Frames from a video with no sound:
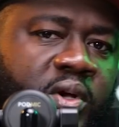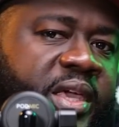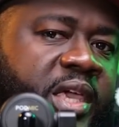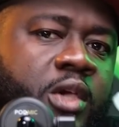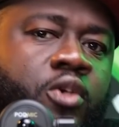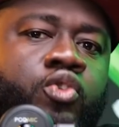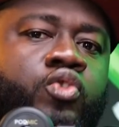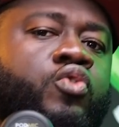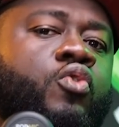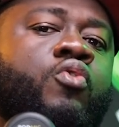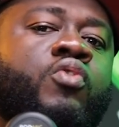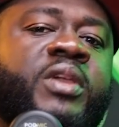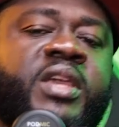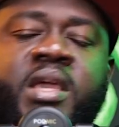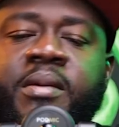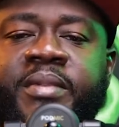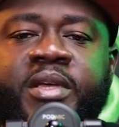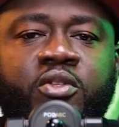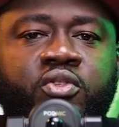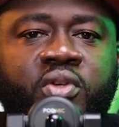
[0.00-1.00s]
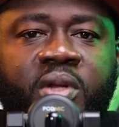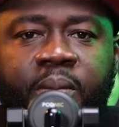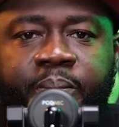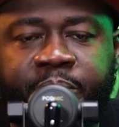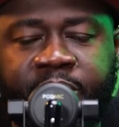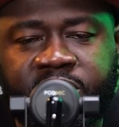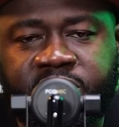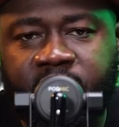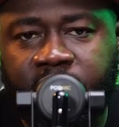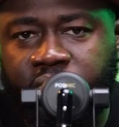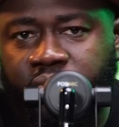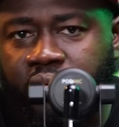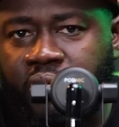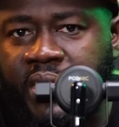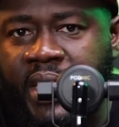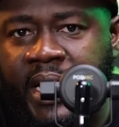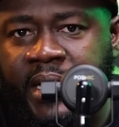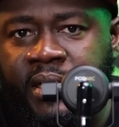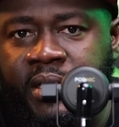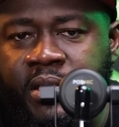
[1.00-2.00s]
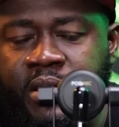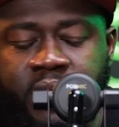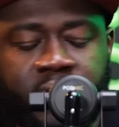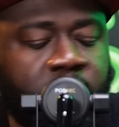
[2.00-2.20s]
Kwesi came into the picture through that.